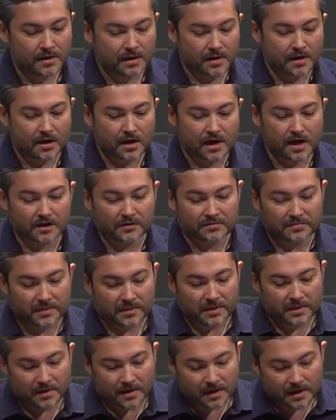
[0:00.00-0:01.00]

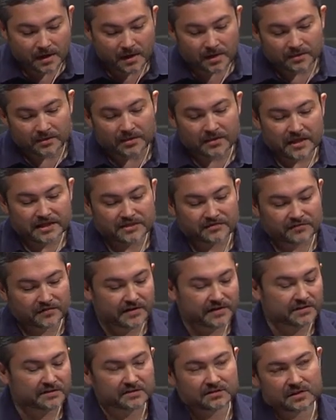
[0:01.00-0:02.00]
The next
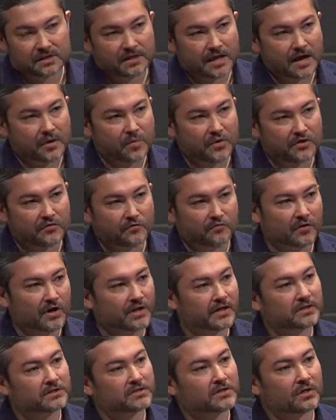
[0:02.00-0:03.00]
thing is that we run
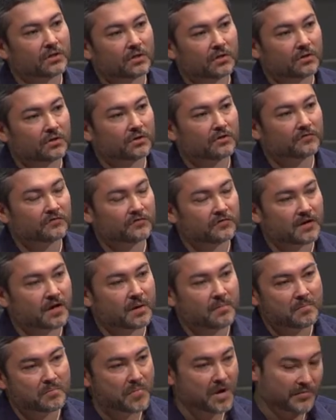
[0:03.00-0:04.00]
into a lot of
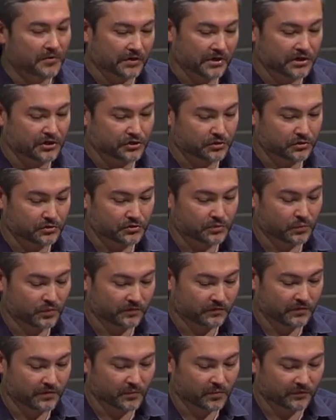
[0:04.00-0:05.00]
memory issues
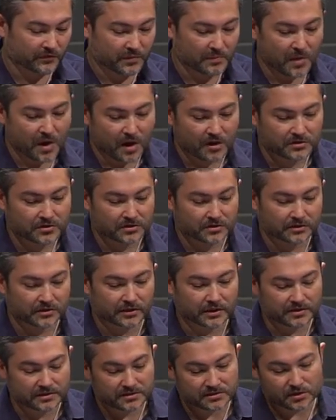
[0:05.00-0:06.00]
with the master.
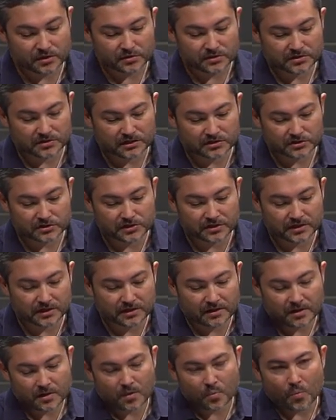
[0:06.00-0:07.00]
Yes? So essentially,
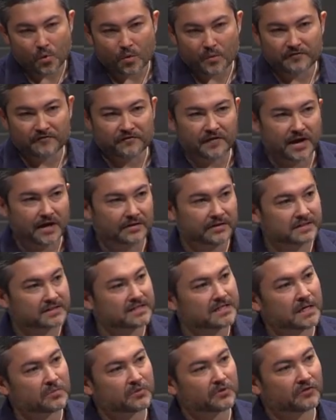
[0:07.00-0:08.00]
what we found is
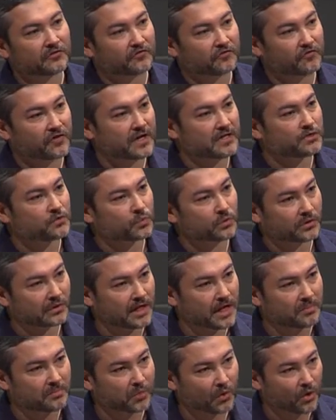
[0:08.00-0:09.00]
some of the threads would
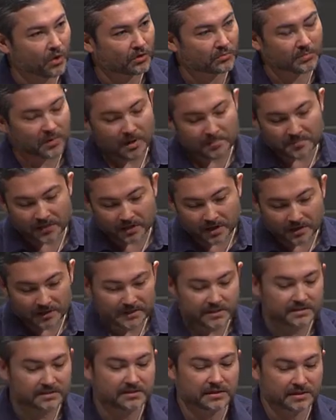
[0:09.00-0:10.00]
get blocked by
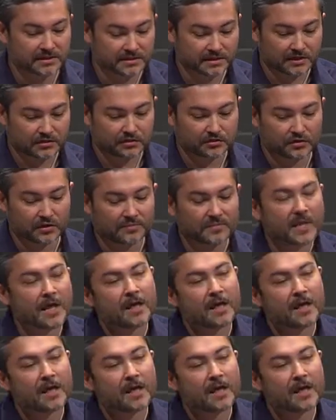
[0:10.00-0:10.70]
plugins, etc.